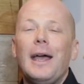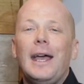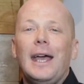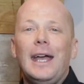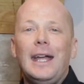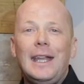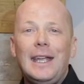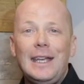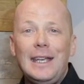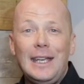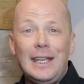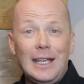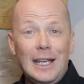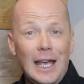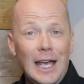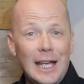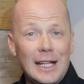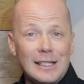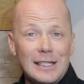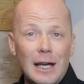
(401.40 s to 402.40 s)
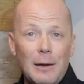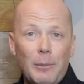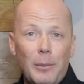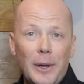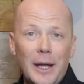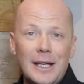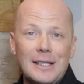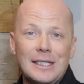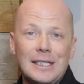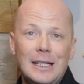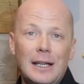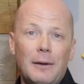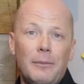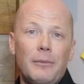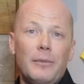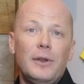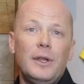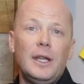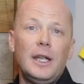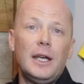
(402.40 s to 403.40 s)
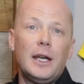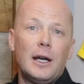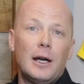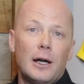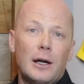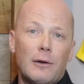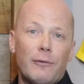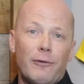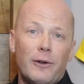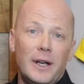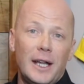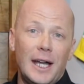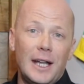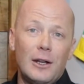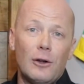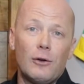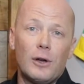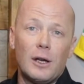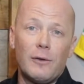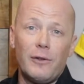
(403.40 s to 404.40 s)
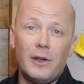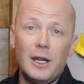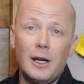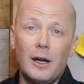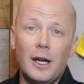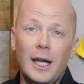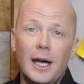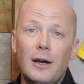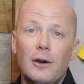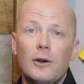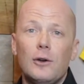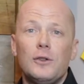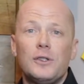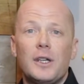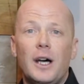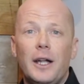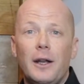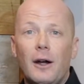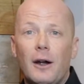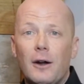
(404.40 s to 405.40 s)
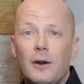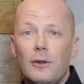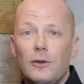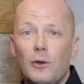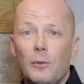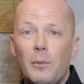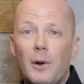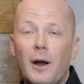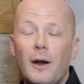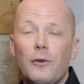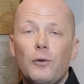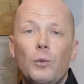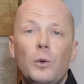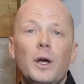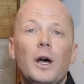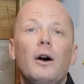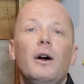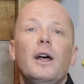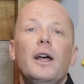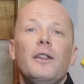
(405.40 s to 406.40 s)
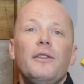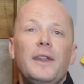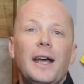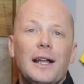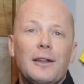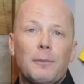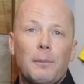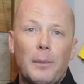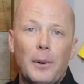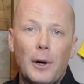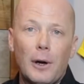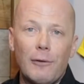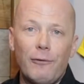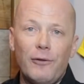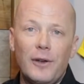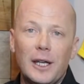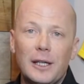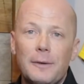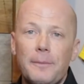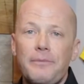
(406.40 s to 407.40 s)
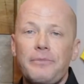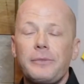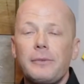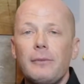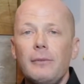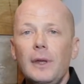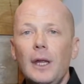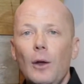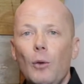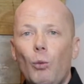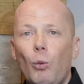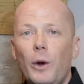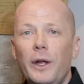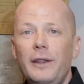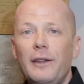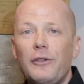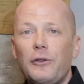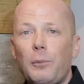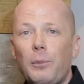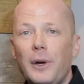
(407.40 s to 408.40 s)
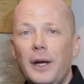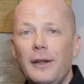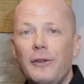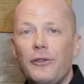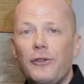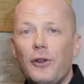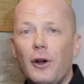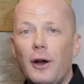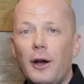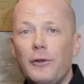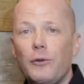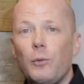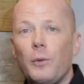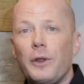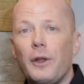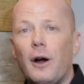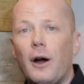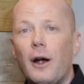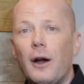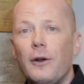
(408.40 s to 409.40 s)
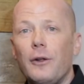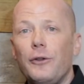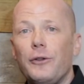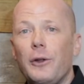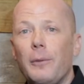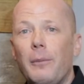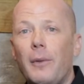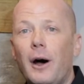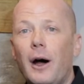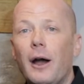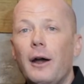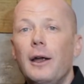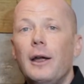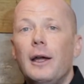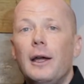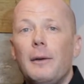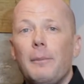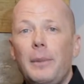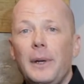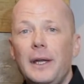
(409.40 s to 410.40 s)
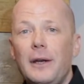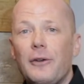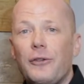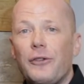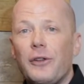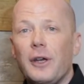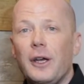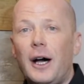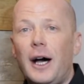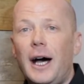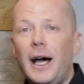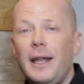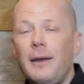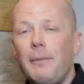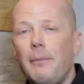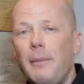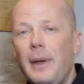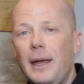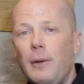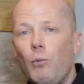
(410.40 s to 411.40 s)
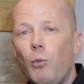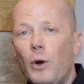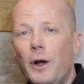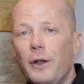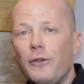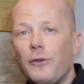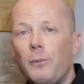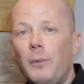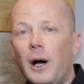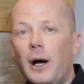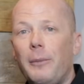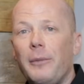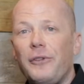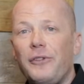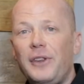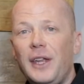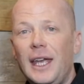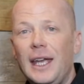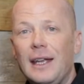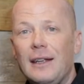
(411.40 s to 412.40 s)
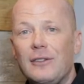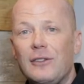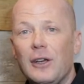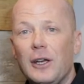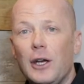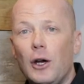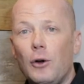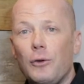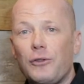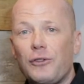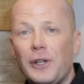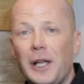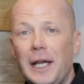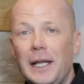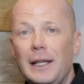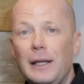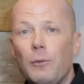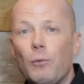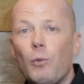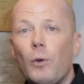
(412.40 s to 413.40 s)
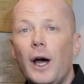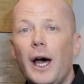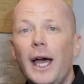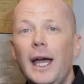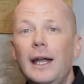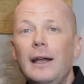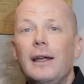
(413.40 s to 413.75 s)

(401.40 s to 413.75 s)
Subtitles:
And he ends up placing him near Fernando Gaviria, who's on Arnaud Dèmare's wheel. That's perfect. When the sprint starts with Arnaud Dèmare, Peter Sagan made one small mistake to go slightly right